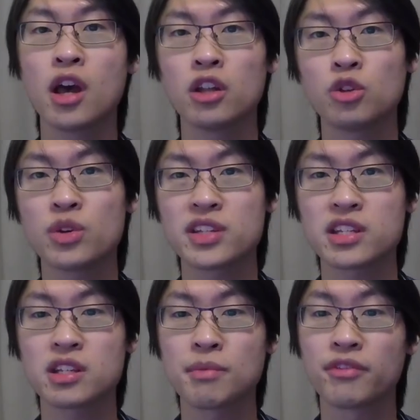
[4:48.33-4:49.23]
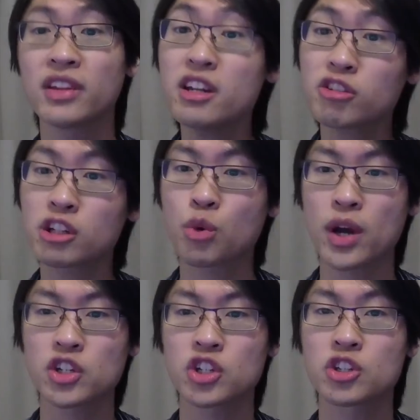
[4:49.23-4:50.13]
to a system of linear
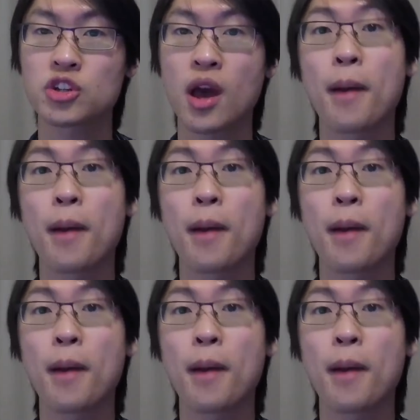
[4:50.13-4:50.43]
equations